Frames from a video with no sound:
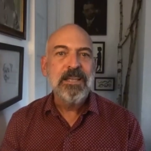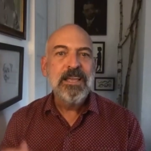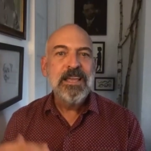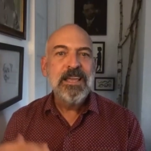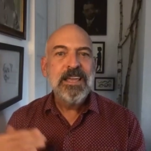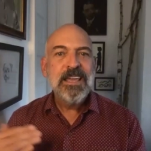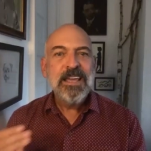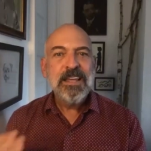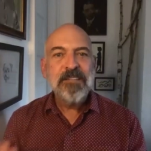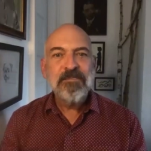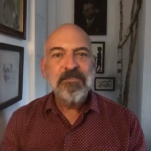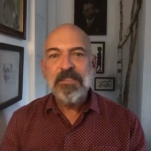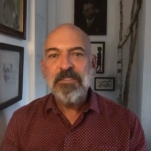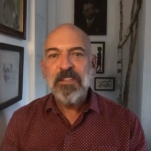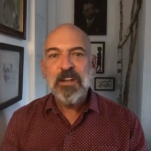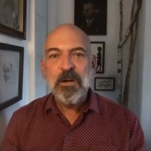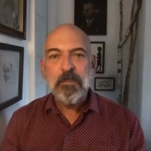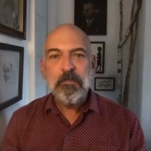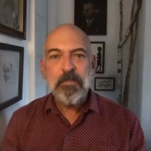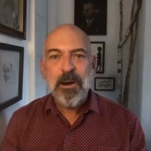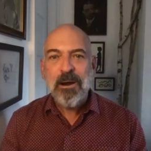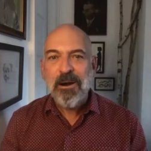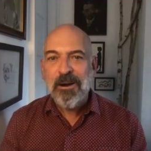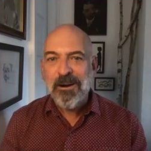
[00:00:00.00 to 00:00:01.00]
And then there
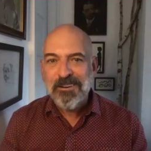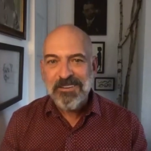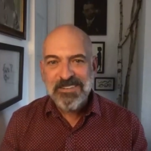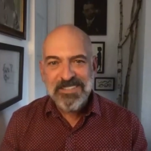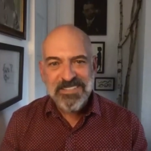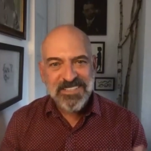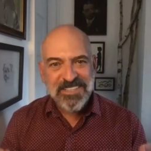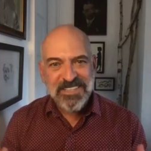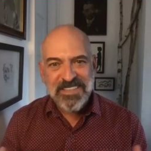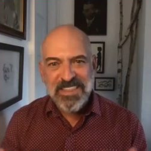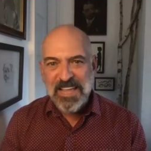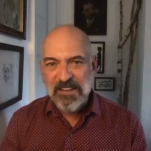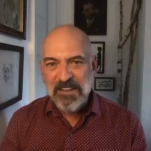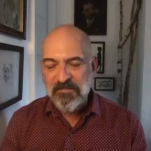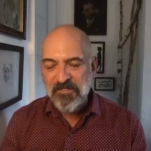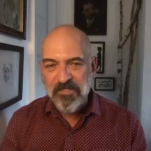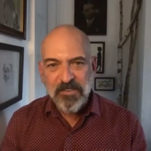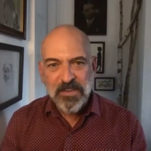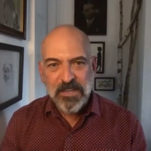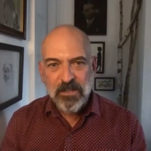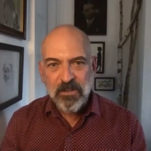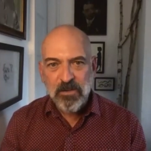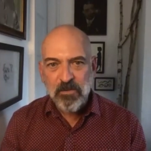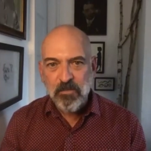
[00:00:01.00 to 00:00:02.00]
are parts that
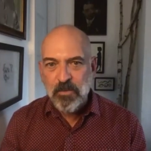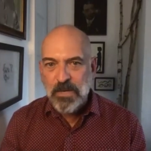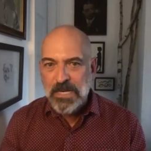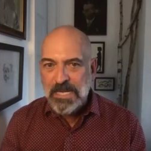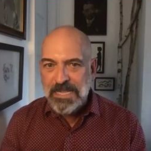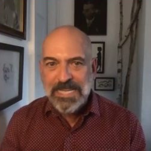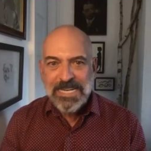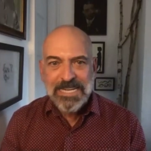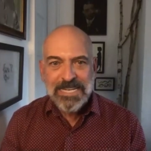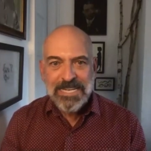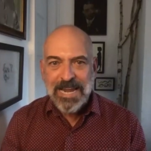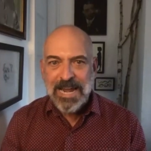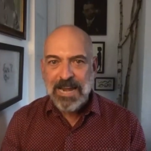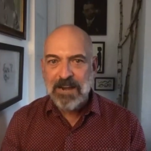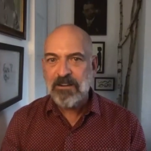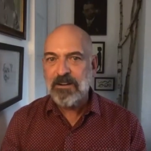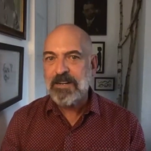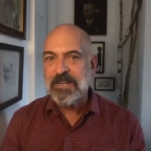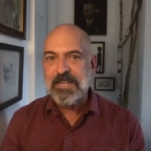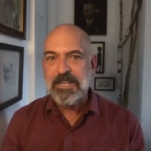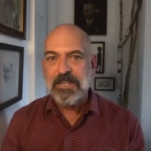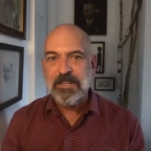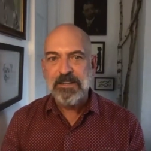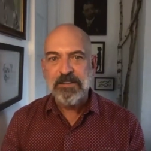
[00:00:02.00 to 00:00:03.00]
feel really
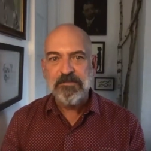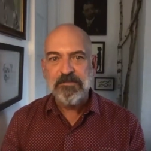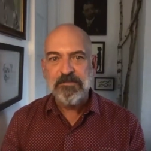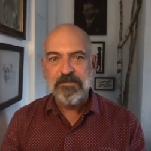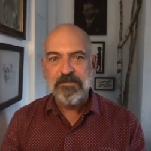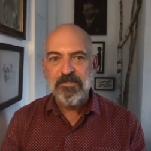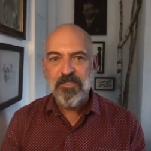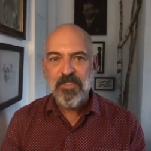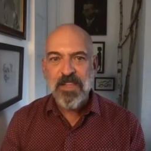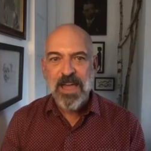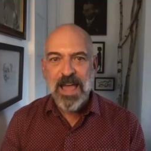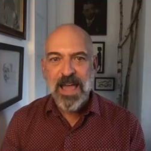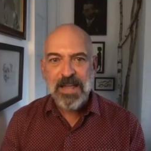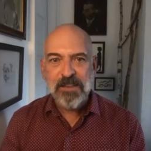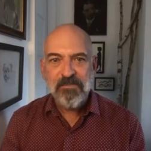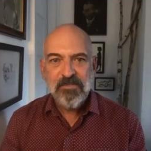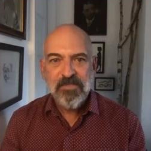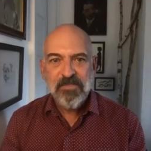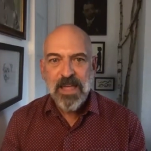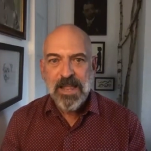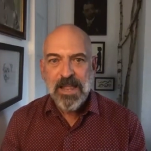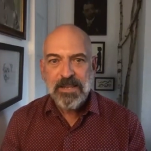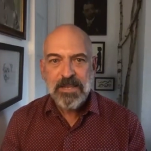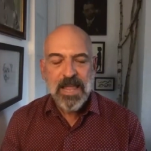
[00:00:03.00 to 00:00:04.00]
narrative, that,
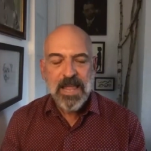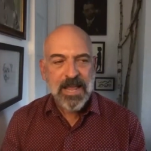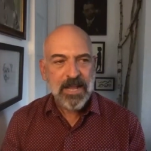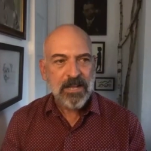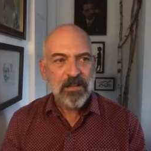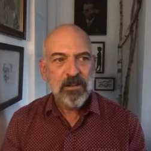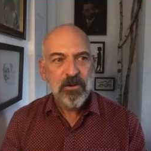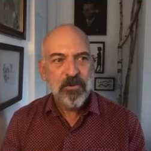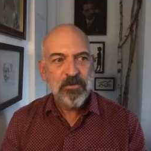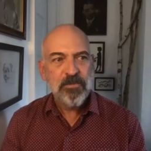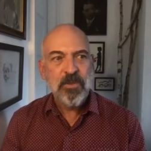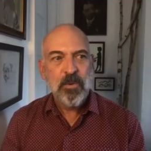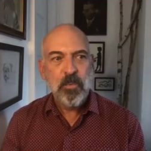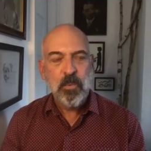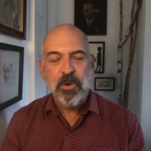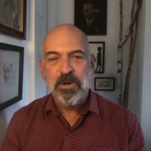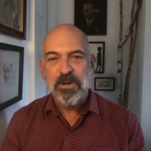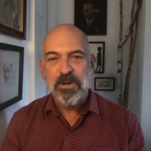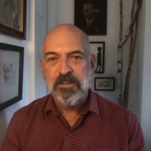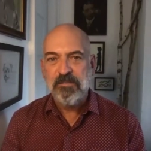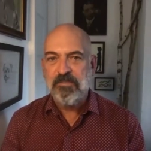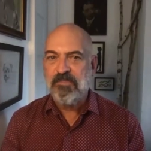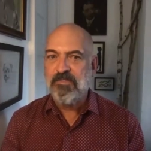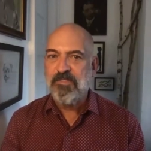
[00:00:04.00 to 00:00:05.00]
that echo the
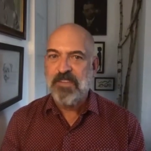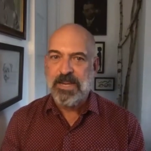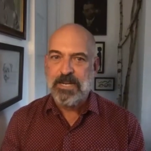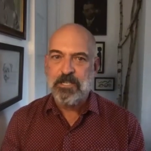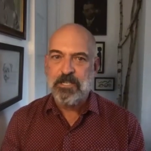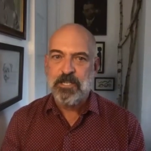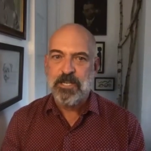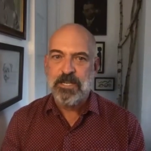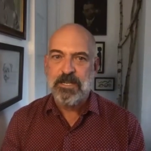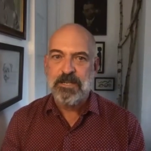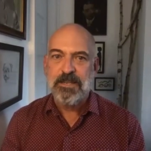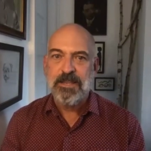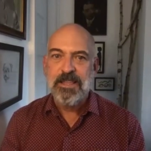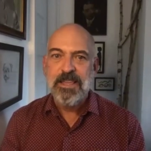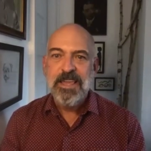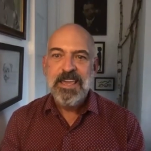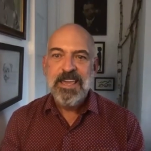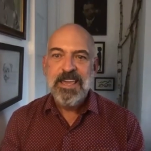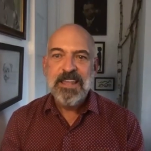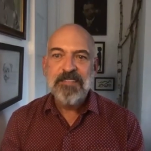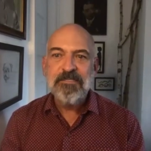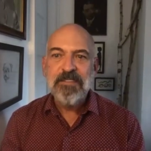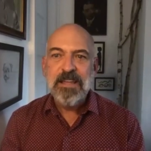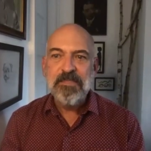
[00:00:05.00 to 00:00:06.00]
work of fiction.
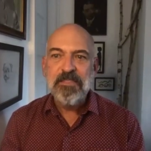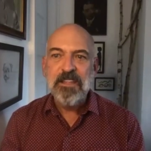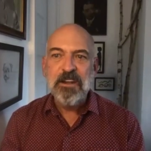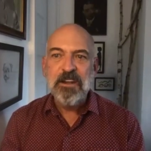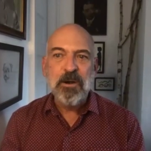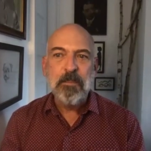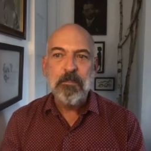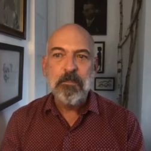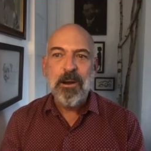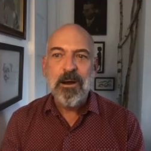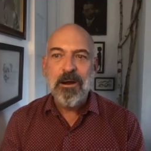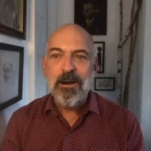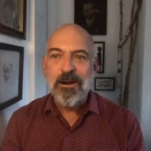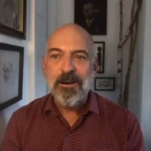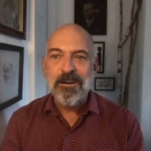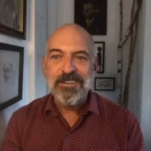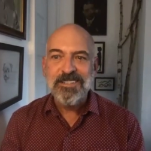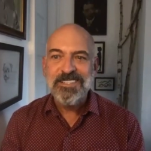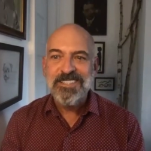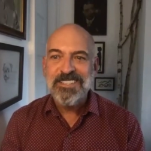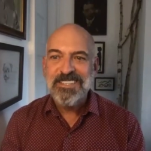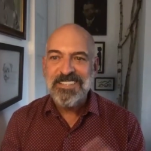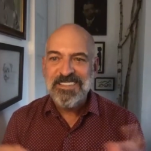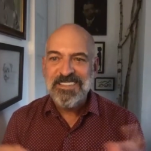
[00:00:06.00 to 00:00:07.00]
And then there are
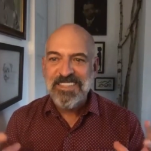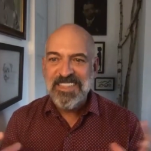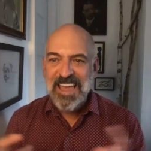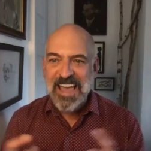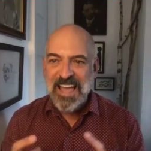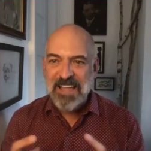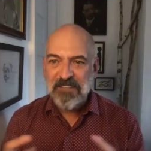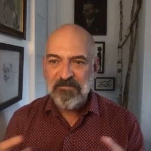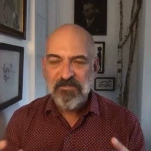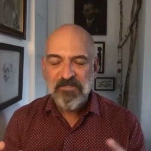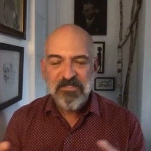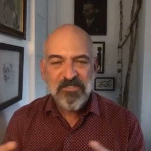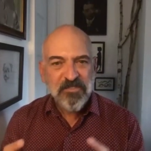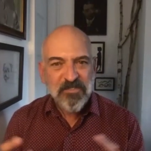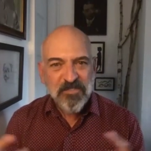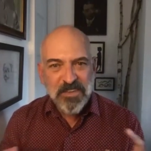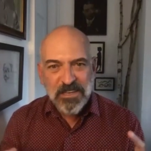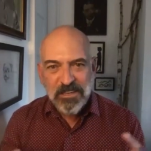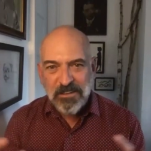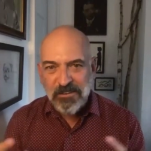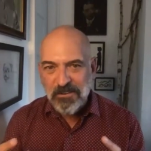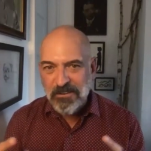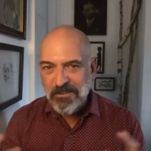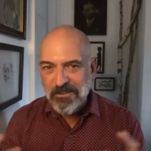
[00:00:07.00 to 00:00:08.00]
parts that
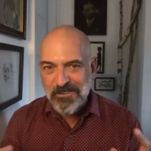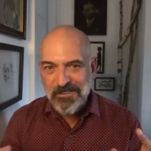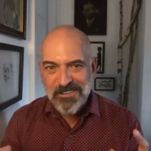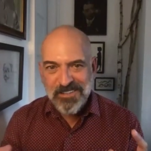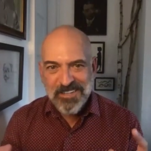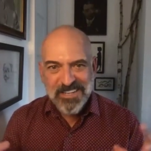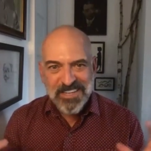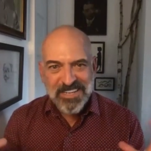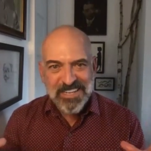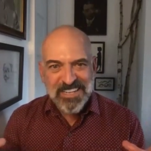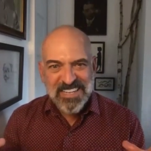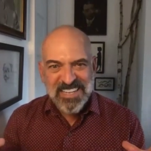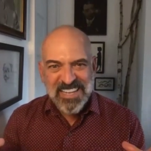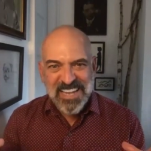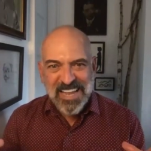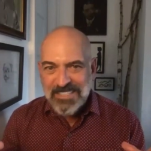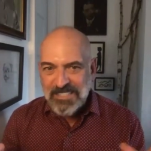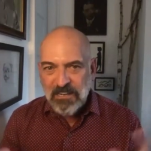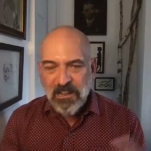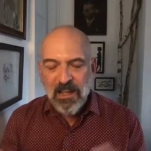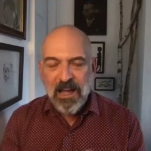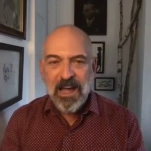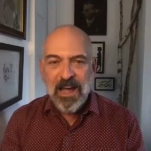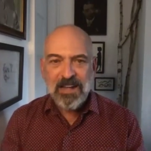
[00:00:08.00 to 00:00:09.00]
feel as
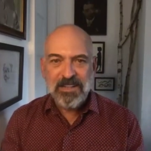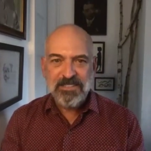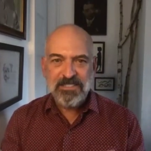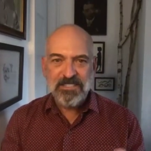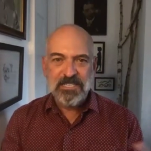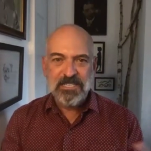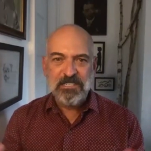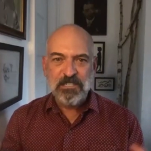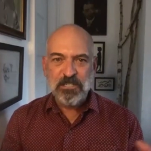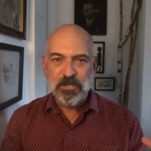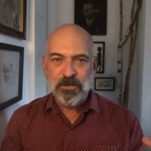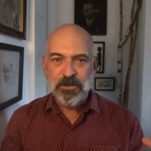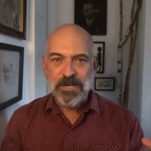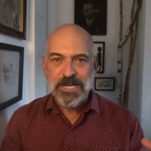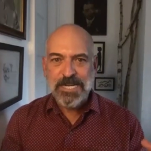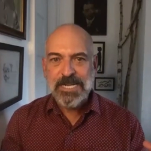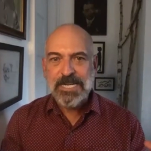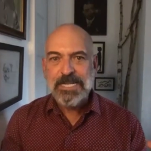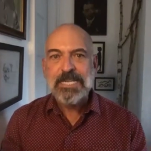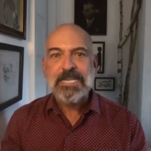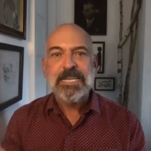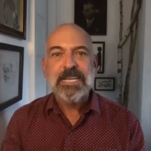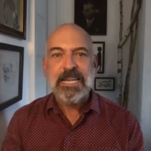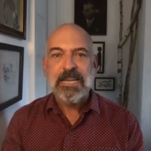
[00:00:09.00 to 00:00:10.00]
concentrated
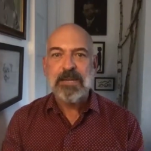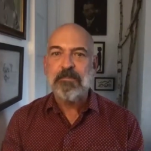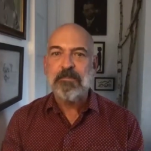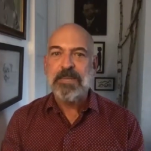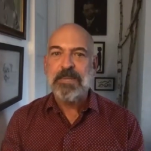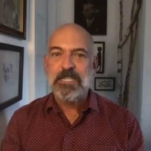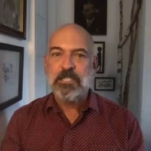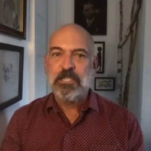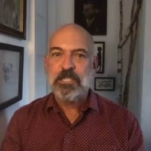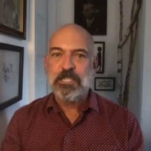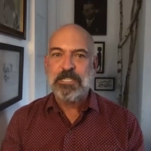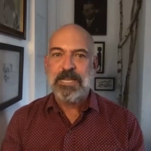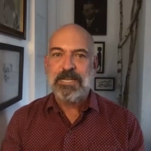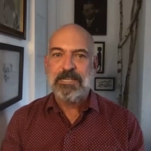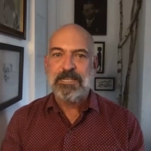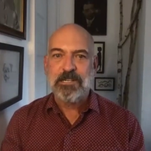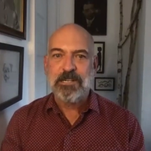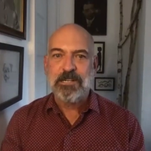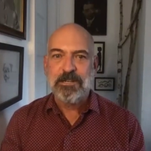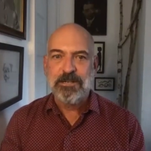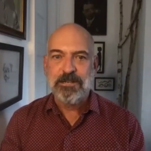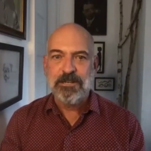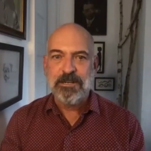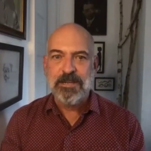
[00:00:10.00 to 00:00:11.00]
and
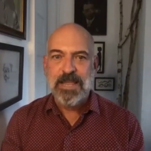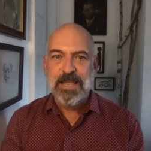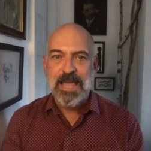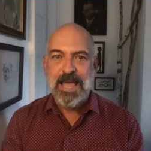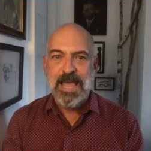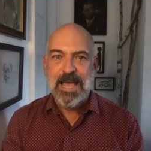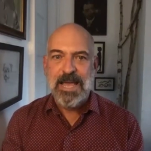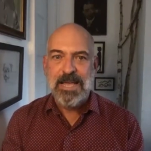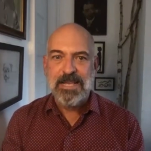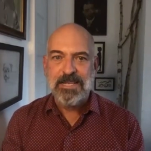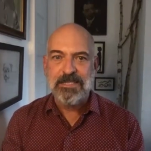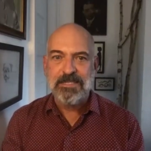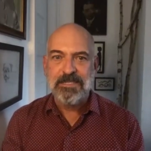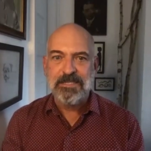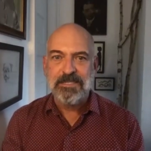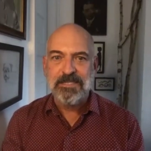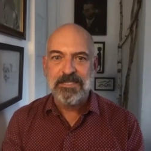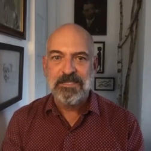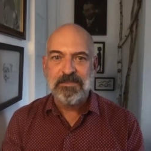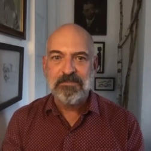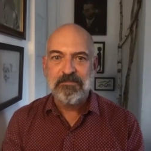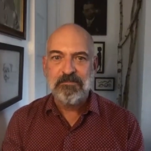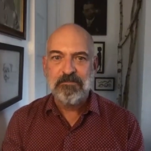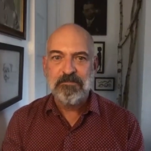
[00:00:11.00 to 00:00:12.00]
image-centered
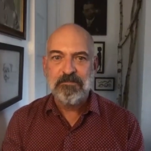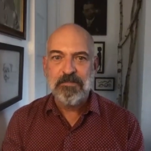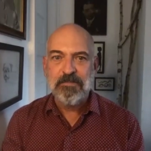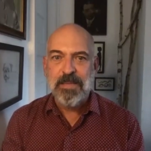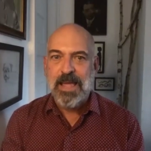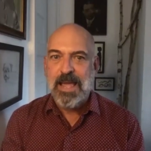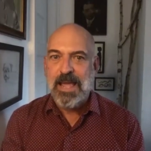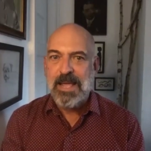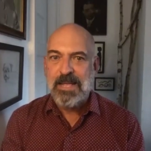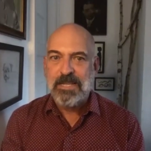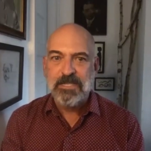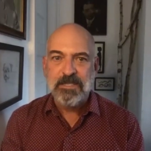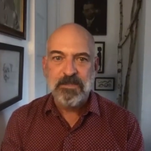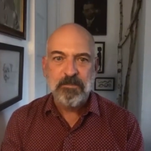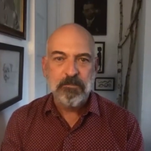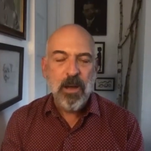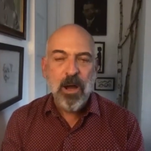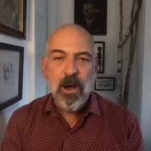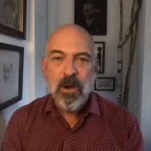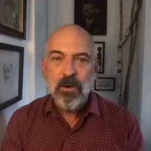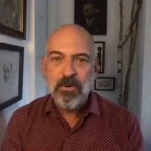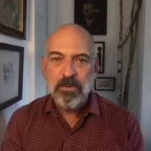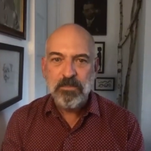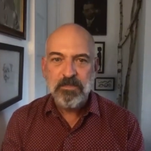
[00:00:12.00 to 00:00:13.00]
as, as
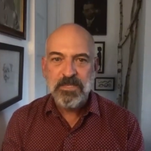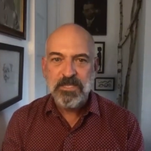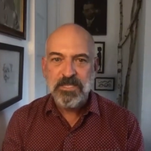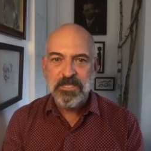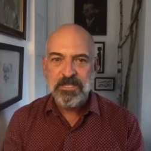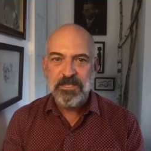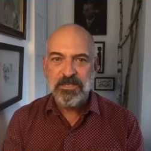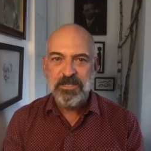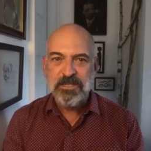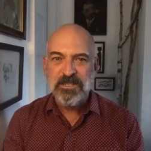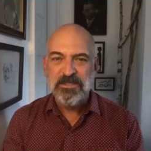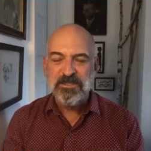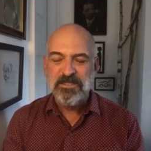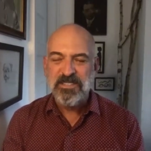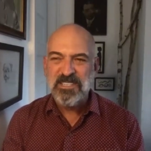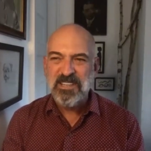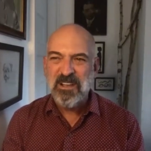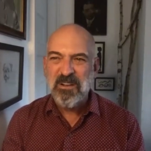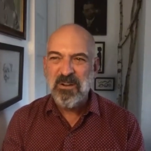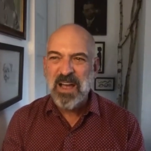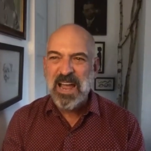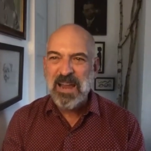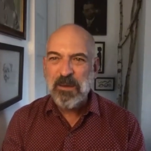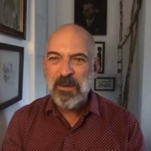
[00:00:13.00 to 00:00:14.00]
poems do.
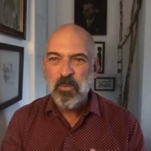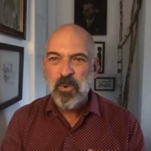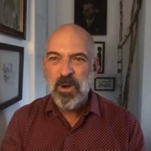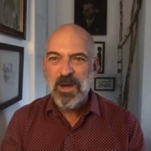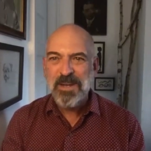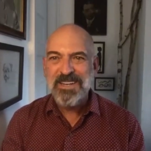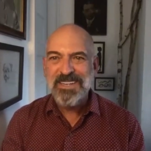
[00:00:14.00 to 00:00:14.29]
So I wanted